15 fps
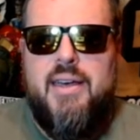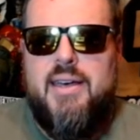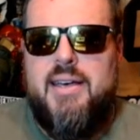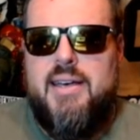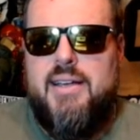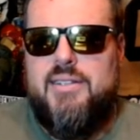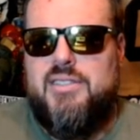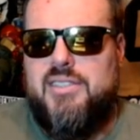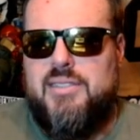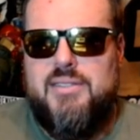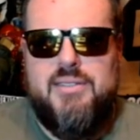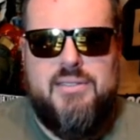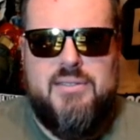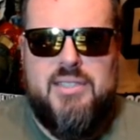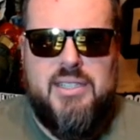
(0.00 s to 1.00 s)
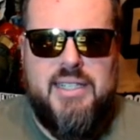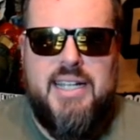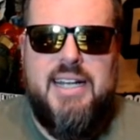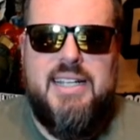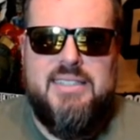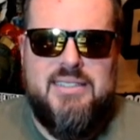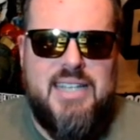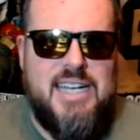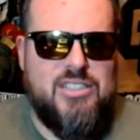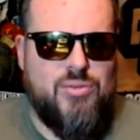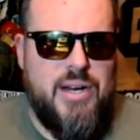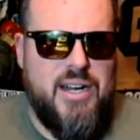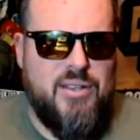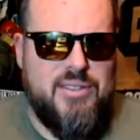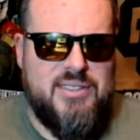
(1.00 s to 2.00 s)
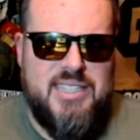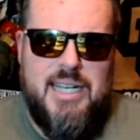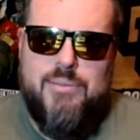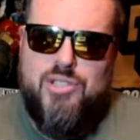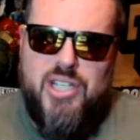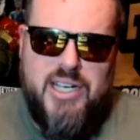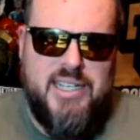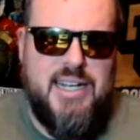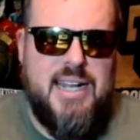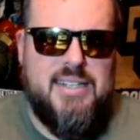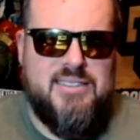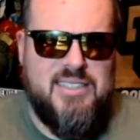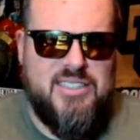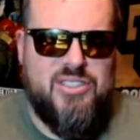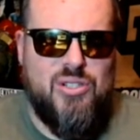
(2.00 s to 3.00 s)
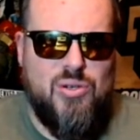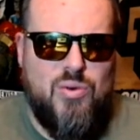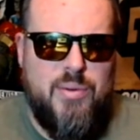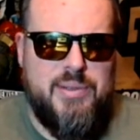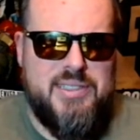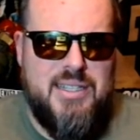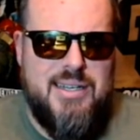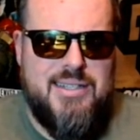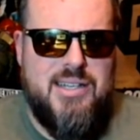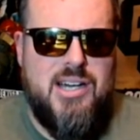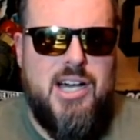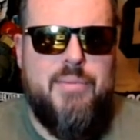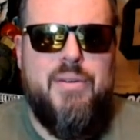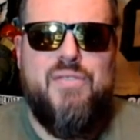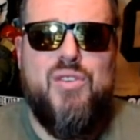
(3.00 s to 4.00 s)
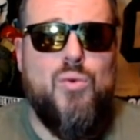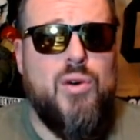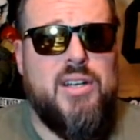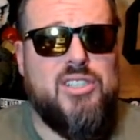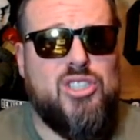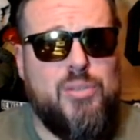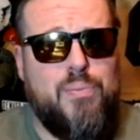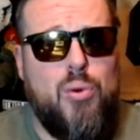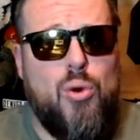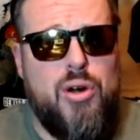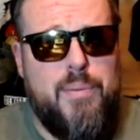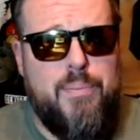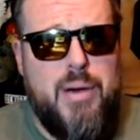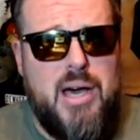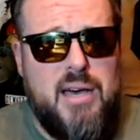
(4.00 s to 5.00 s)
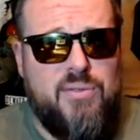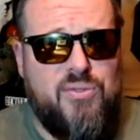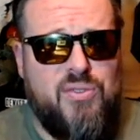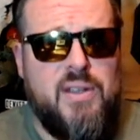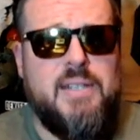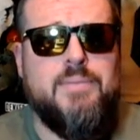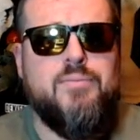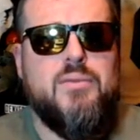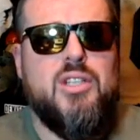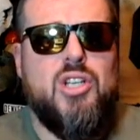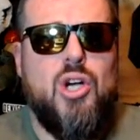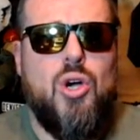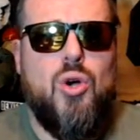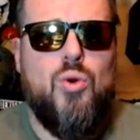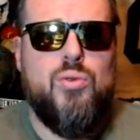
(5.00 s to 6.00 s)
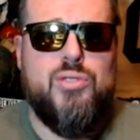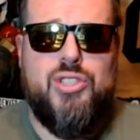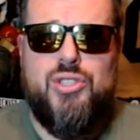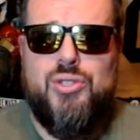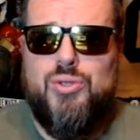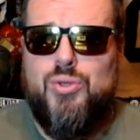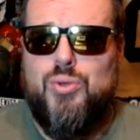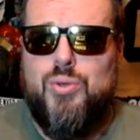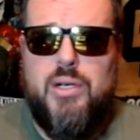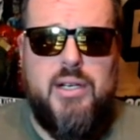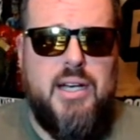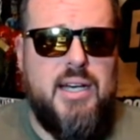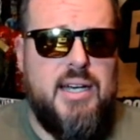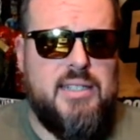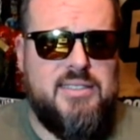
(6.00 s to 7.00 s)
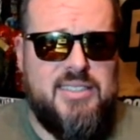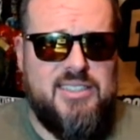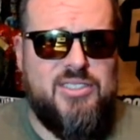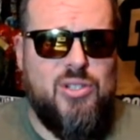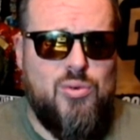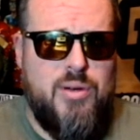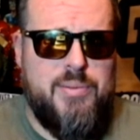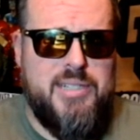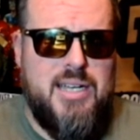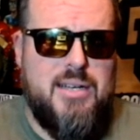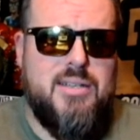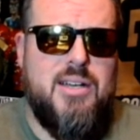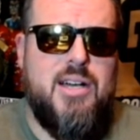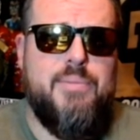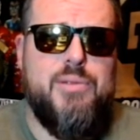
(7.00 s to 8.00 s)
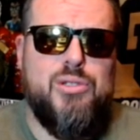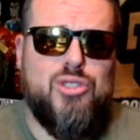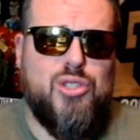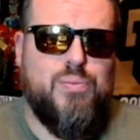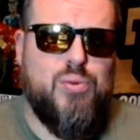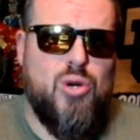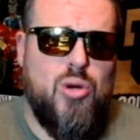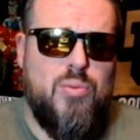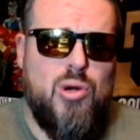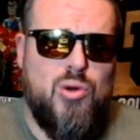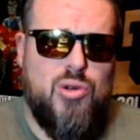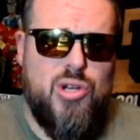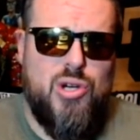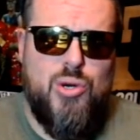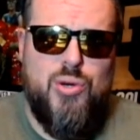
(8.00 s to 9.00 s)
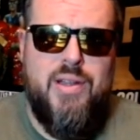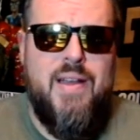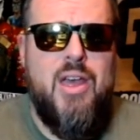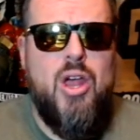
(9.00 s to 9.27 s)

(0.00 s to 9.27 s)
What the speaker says: to get his guys right all the time. Check it out at 60equipment.com. If you want to support a buff, go to 60equipment.com, use the promo code